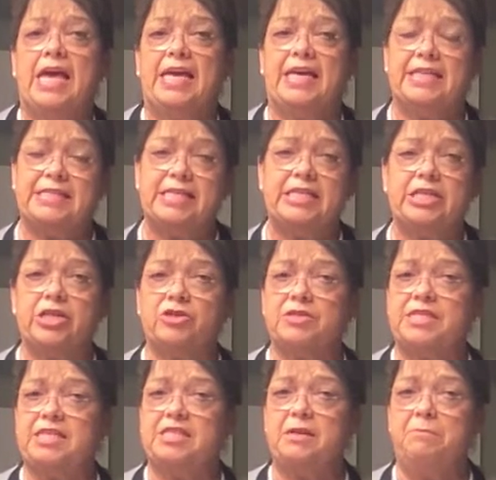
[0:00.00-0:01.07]
gets into your
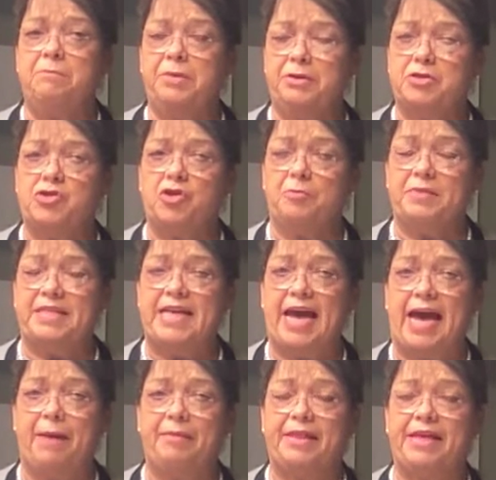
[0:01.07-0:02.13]
system, boosts your
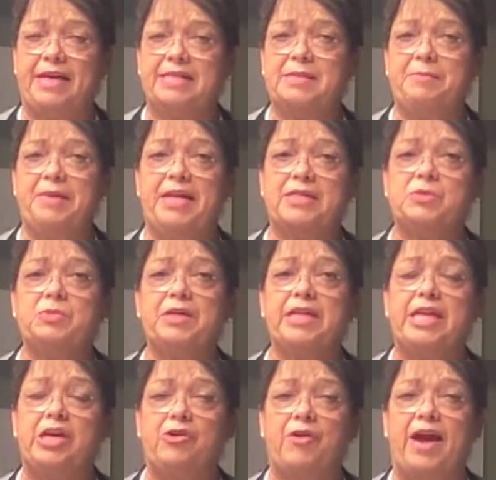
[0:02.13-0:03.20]
metabolism, and it's
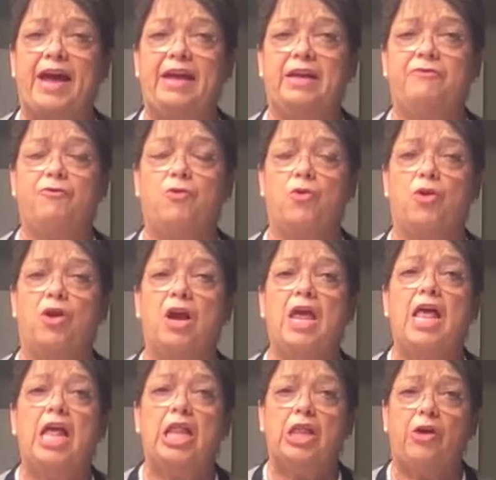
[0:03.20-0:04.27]
really great for
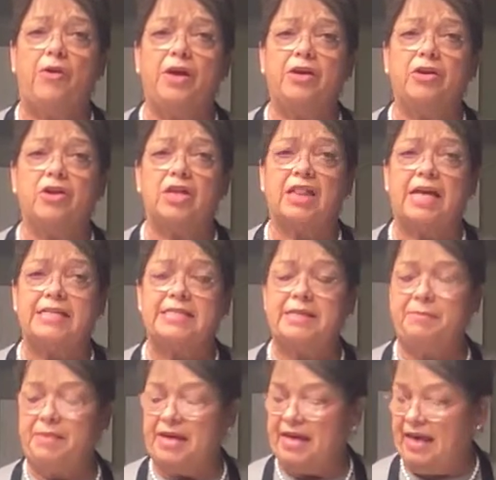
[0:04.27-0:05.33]
lowering your
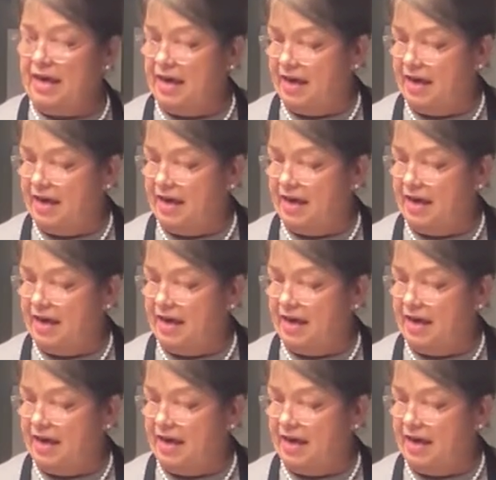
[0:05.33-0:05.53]
glycemic